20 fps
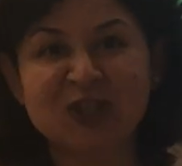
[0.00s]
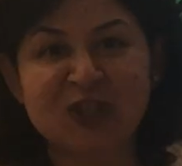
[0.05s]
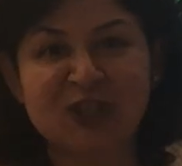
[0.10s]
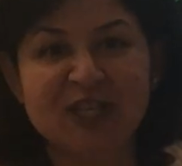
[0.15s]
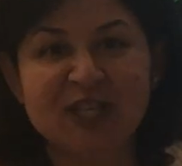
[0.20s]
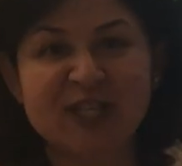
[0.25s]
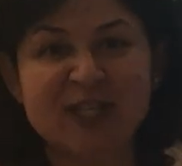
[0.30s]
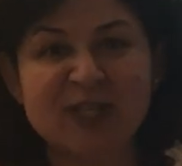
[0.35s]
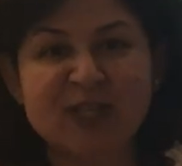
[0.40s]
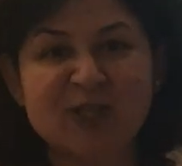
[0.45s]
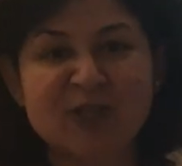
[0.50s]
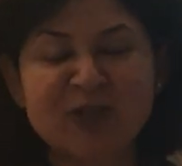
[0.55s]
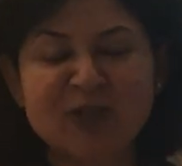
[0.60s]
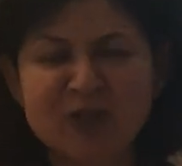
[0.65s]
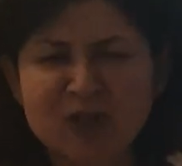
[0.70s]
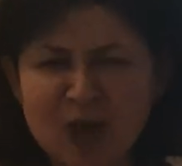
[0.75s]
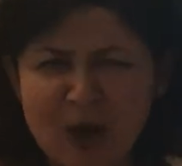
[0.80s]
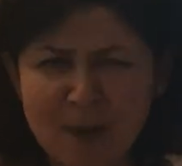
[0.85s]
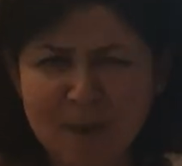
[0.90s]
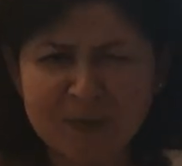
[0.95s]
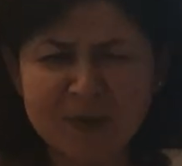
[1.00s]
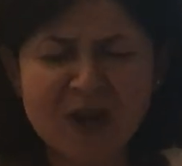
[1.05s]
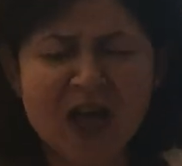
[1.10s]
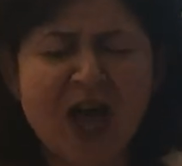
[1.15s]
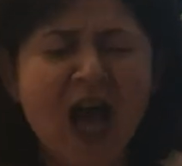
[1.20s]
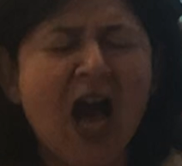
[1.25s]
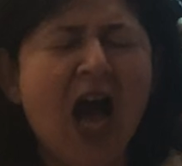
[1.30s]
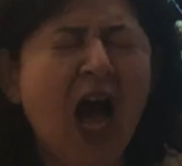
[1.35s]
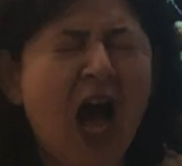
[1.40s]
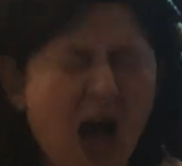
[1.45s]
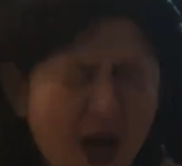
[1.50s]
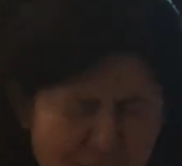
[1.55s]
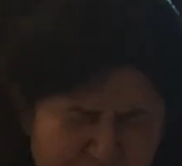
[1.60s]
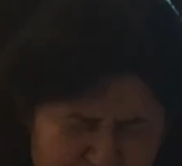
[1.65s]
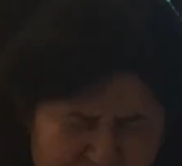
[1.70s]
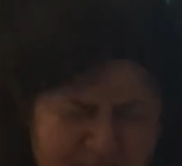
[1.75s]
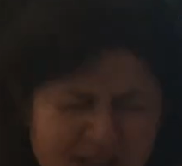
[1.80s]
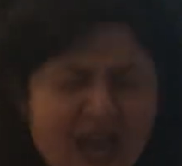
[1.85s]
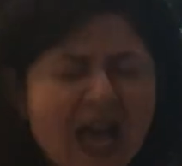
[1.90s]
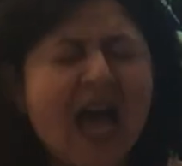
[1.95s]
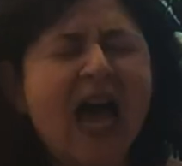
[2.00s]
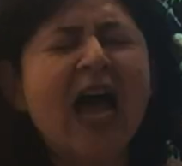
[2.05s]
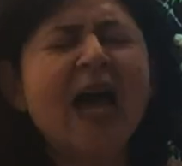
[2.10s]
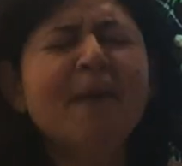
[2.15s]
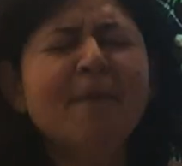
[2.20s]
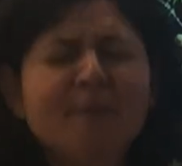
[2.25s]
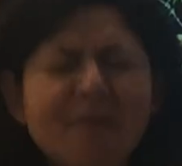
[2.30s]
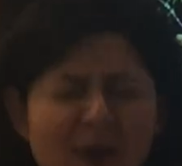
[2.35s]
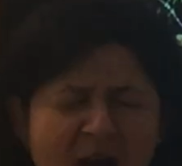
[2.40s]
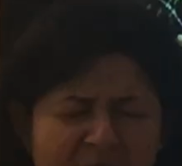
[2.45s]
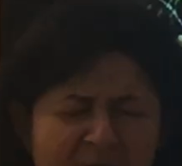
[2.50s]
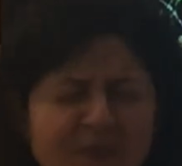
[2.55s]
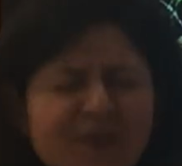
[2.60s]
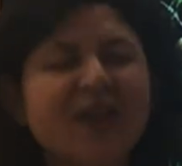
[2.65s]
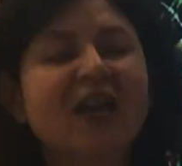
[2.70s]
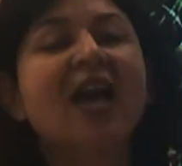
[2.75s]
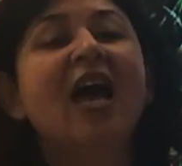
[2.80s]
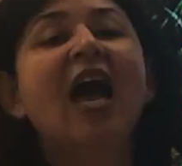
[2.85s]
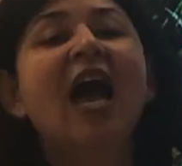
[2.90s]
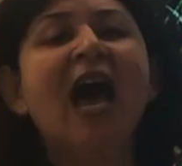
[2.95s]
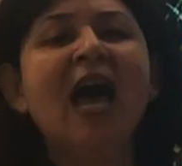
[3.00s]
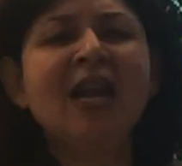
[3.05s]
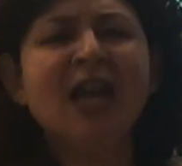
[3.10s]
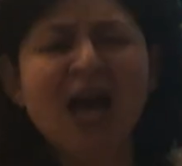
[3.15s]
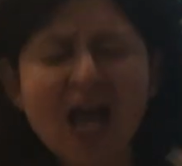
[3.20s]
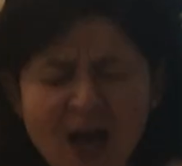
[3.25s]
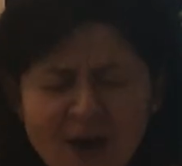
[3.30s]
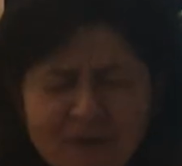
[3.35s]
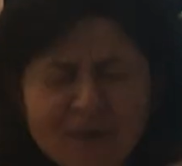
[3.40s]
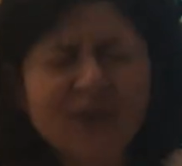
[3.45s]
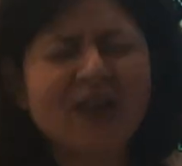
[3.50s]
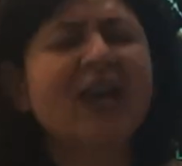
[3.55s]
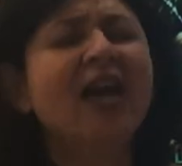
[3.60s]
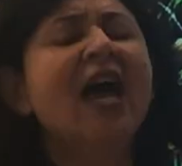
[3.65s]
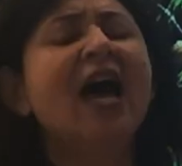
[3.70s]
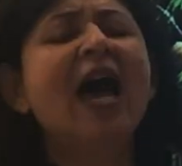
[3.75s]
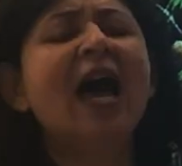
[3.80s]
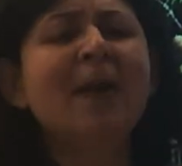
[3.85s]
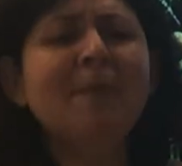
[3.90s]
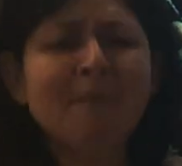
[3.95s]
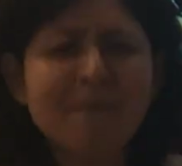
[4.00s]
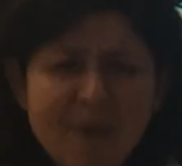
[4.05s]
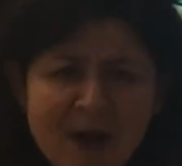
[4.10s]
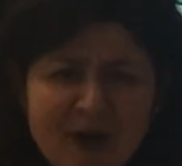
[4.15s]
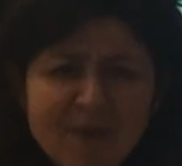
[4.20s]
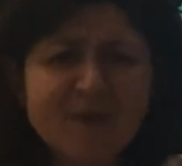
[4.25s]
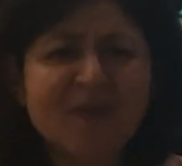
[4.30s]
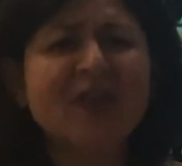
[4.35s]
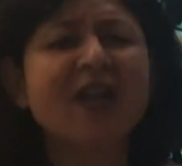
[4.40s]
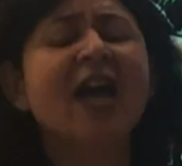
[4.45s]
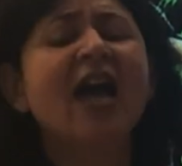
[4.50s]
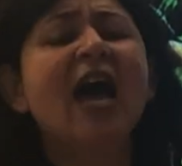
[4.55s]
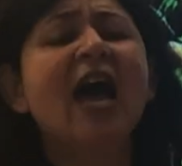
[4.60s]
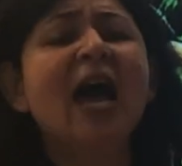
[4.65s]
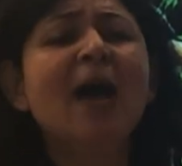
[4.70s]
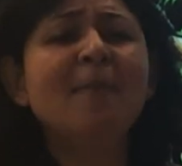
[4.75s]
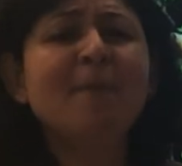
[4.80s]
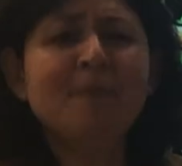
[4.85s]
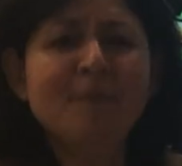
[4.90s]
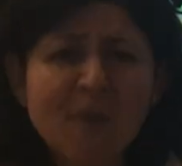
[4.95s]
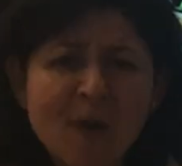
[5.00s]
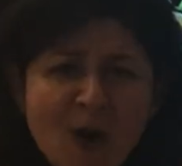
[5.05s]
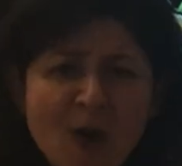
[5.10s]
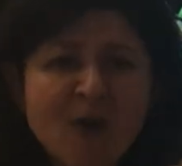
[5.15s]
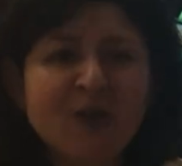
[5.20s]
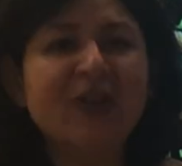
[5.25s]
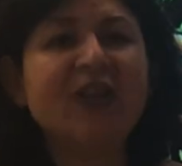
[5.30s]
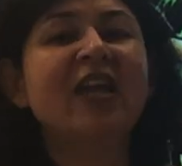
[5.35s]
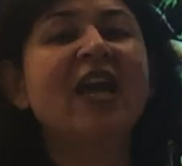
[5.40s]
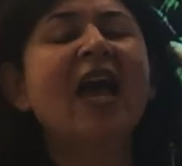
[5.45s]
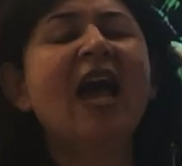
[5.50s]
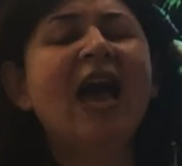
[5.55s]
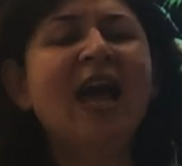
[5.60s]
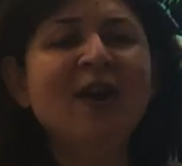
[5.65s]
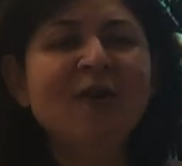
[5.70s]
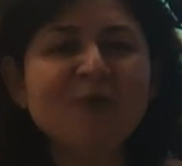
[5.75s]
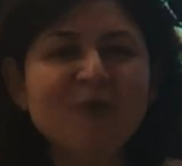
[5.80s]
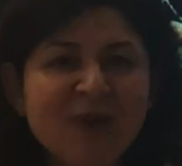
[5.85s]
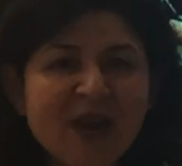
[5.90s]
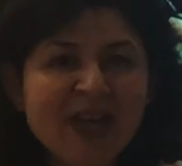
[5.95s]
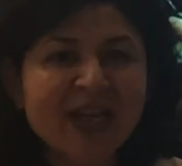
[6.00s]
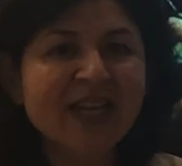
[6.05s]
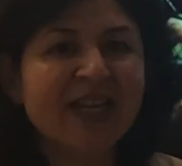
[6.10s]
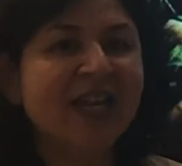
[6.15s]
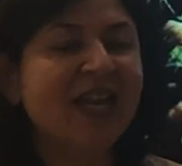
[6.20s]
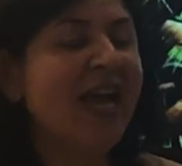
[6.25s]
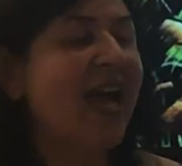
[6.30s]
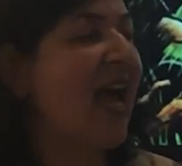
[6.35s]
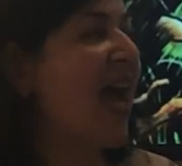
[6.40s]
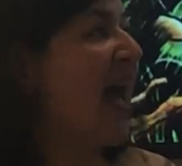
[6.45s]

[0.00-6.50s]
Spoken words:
she stopped huffing and puffing and huffing and puffing and pouring and raining,